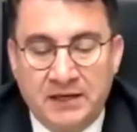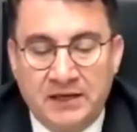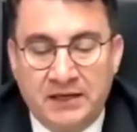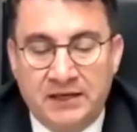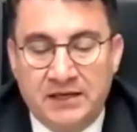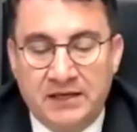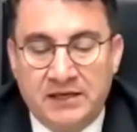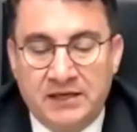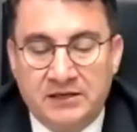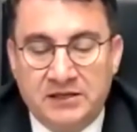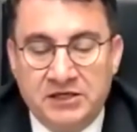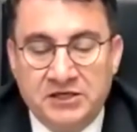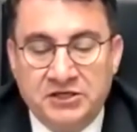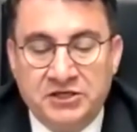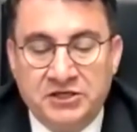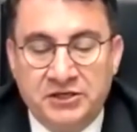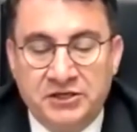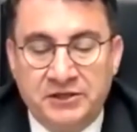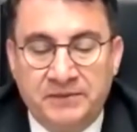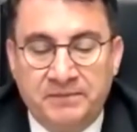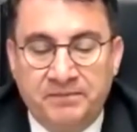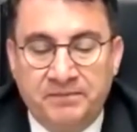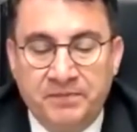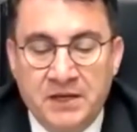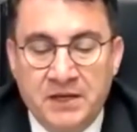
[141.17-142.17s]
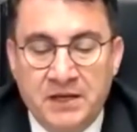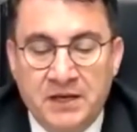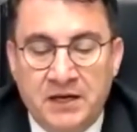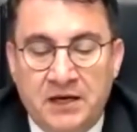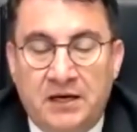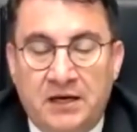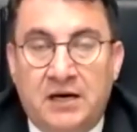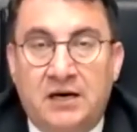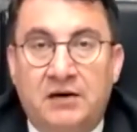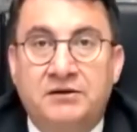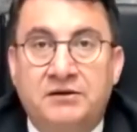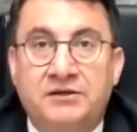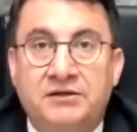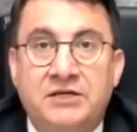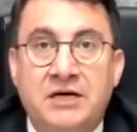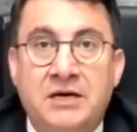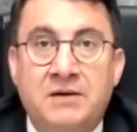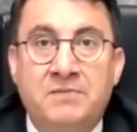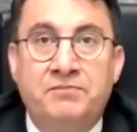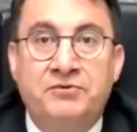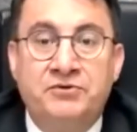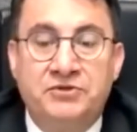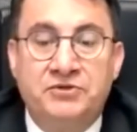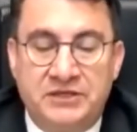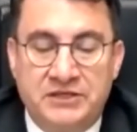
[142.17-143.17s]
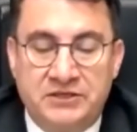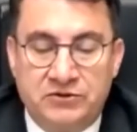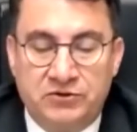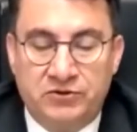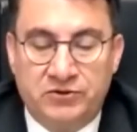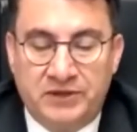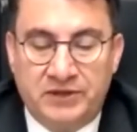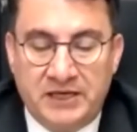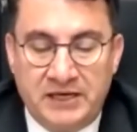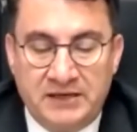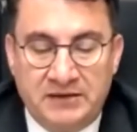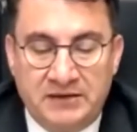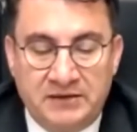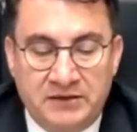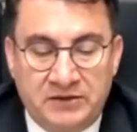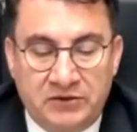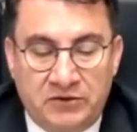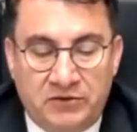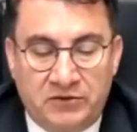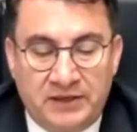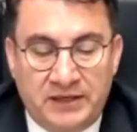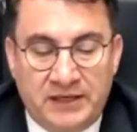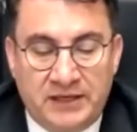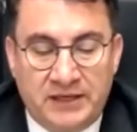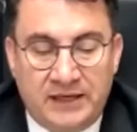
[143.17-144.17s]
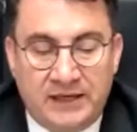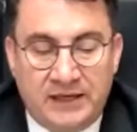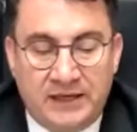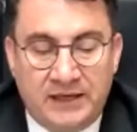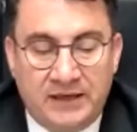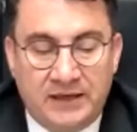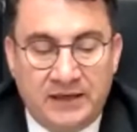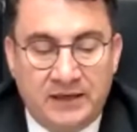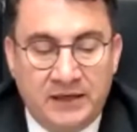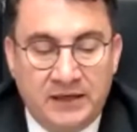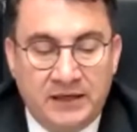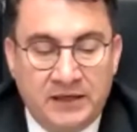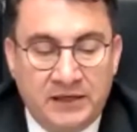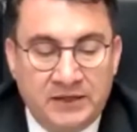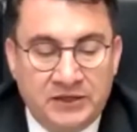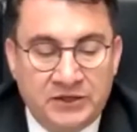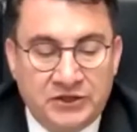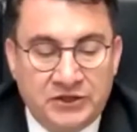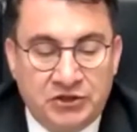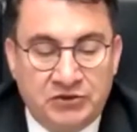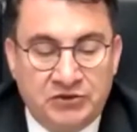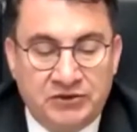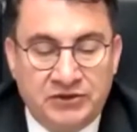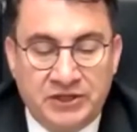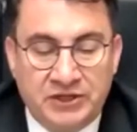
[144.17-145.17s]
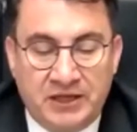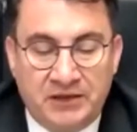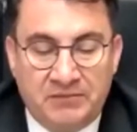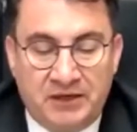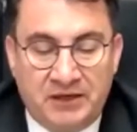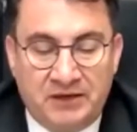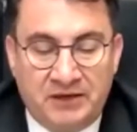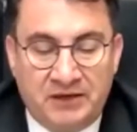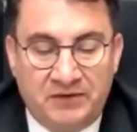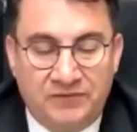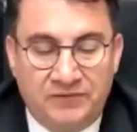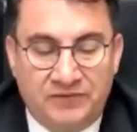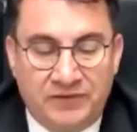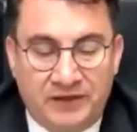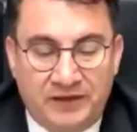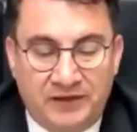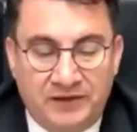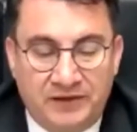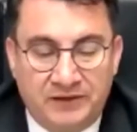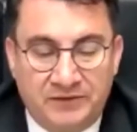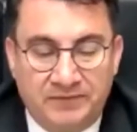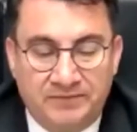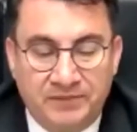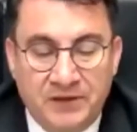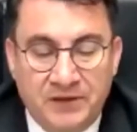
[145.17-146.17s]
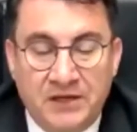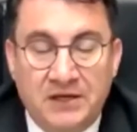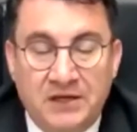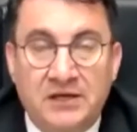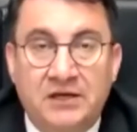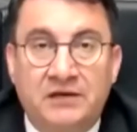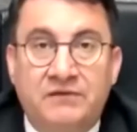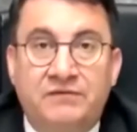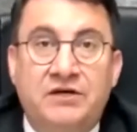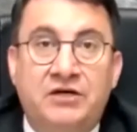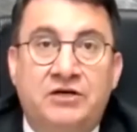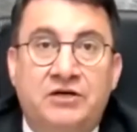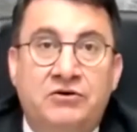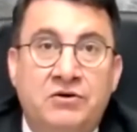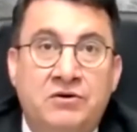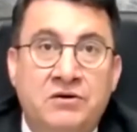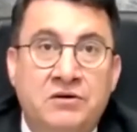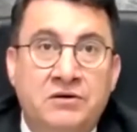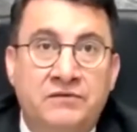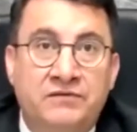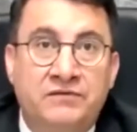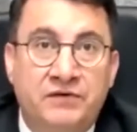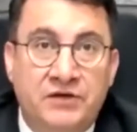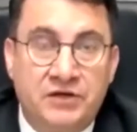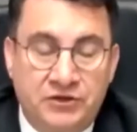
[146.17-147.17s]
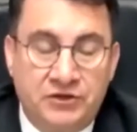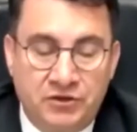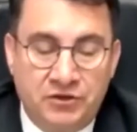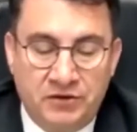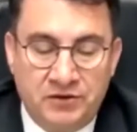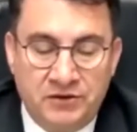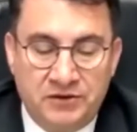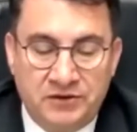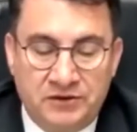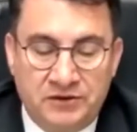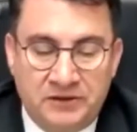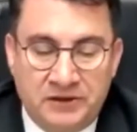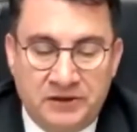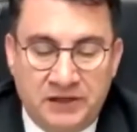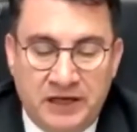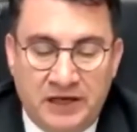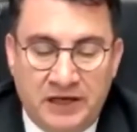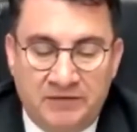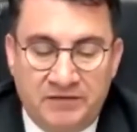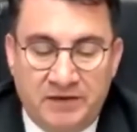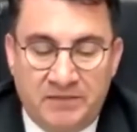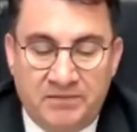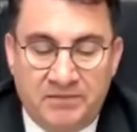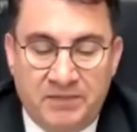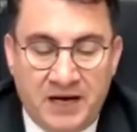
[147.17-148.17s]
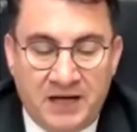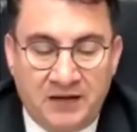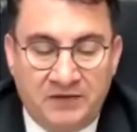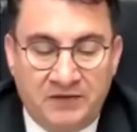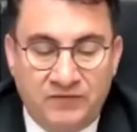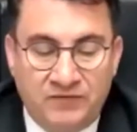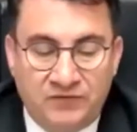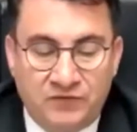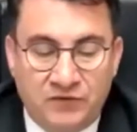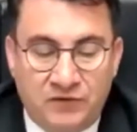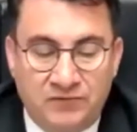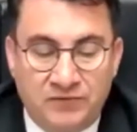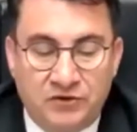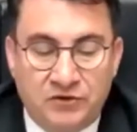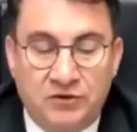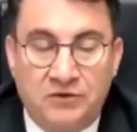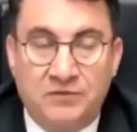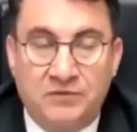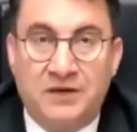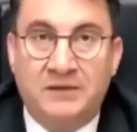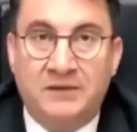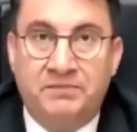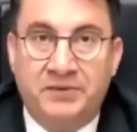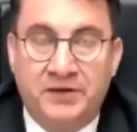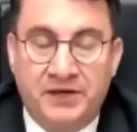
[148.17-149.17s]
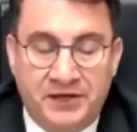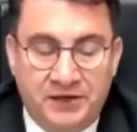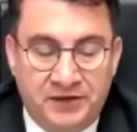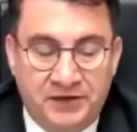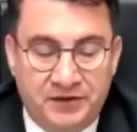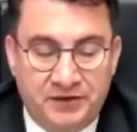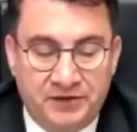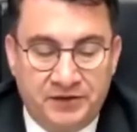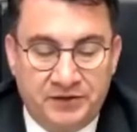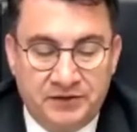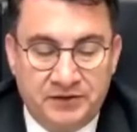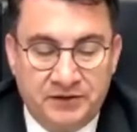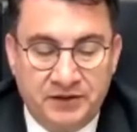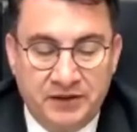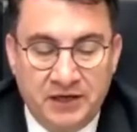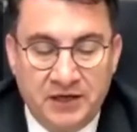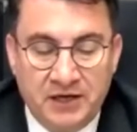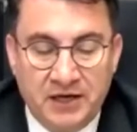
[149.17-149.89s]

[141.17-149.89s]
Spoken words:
In addition, our campus is located on a geothermal field. We currently have a bath from the Roman period,